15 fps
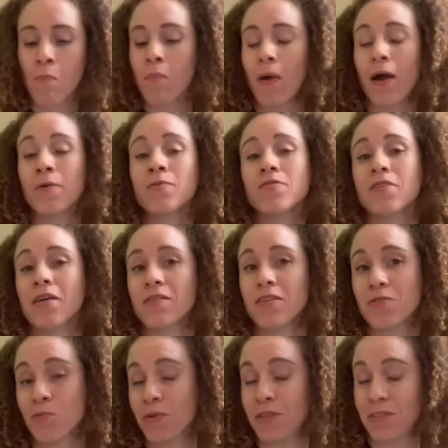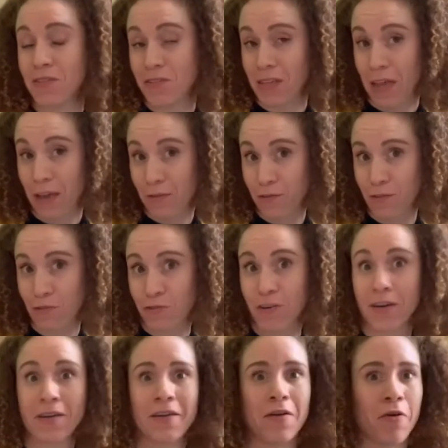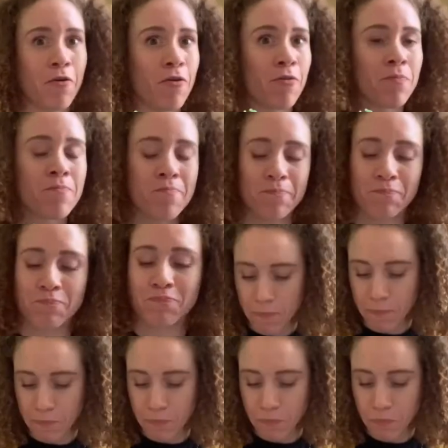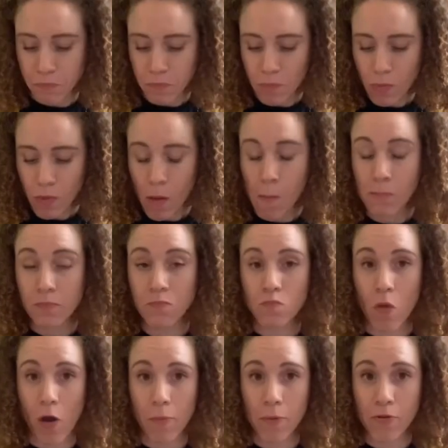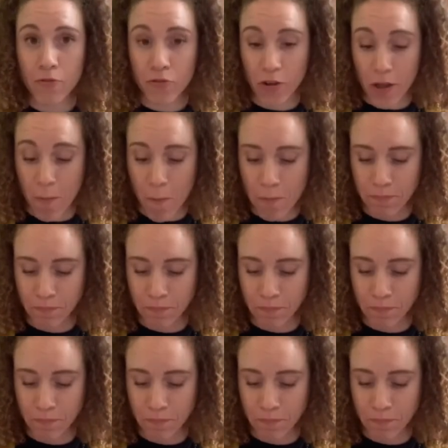I would say this one is safe to try at home. Almost done.